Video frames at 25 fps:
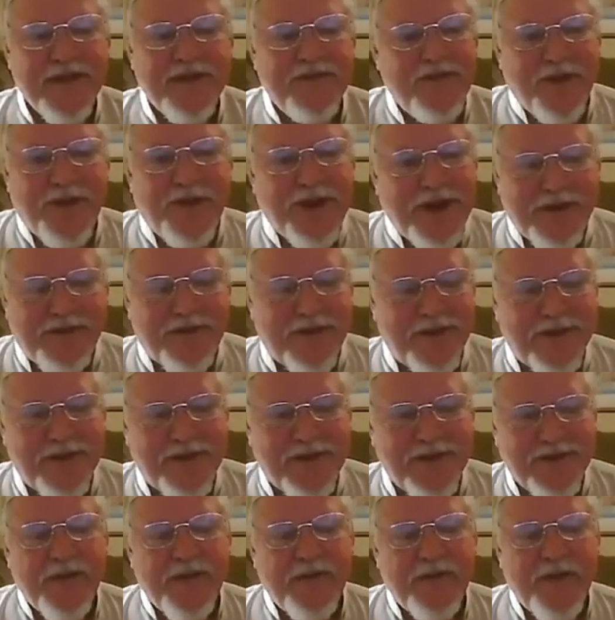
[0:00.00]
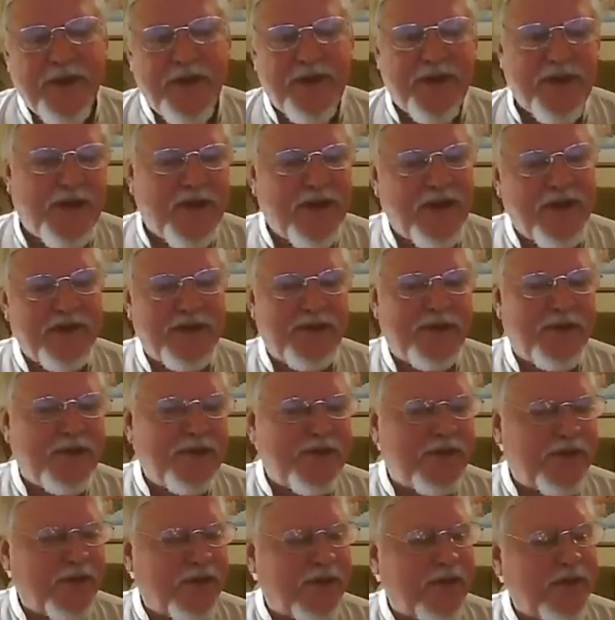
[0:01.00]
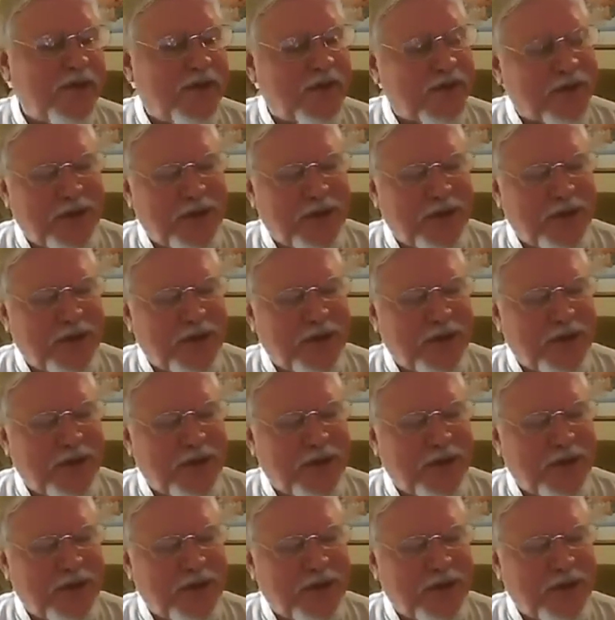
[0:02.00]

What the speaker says: Very different, because when stories are